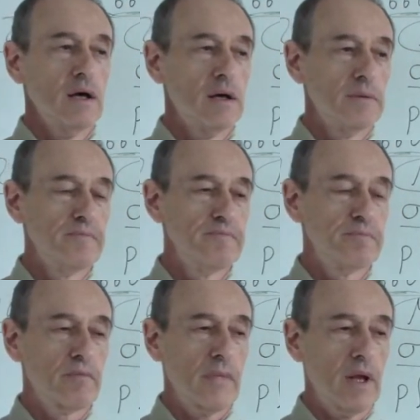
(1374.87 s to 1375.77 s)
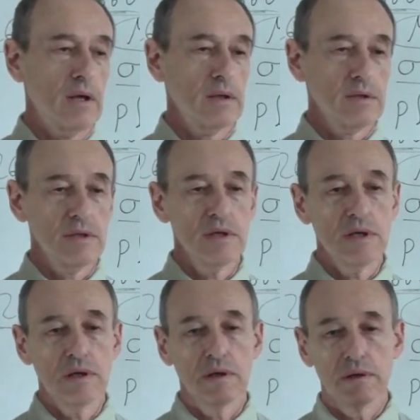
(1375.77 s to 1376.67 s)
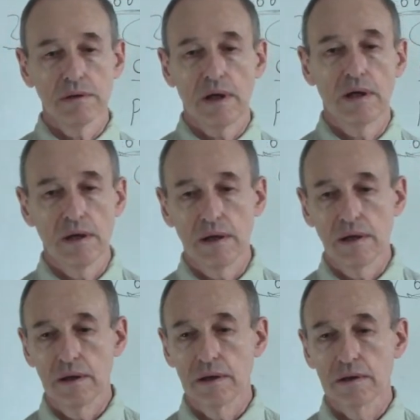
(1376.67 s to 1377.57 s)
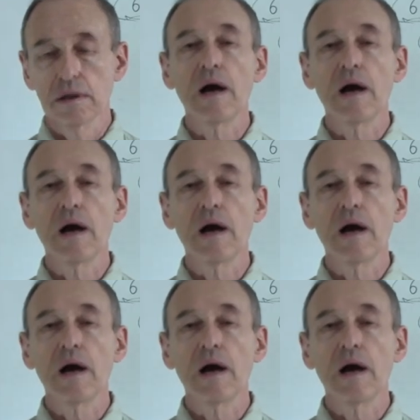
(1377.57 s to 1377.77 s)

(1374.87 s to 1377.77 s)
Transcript: Um, the uh,